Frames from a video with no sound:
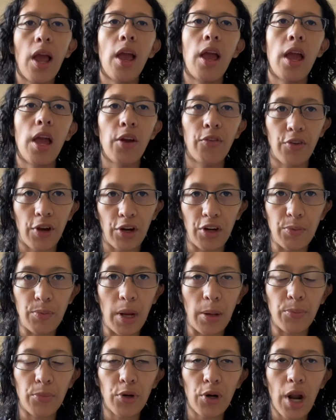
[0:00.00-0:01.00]
If I
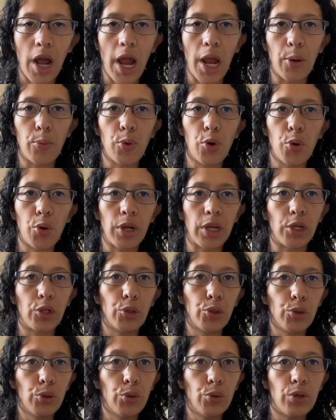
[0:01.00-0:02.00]
remember, I will
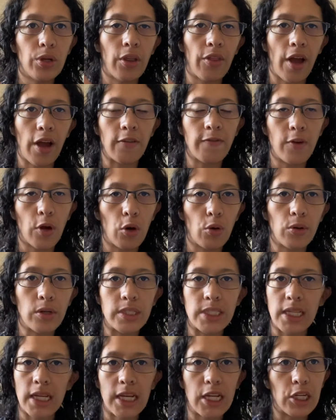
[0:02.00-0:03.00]
include that photo
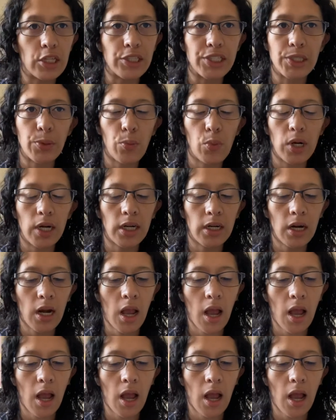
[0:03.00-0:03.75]
here somewhere.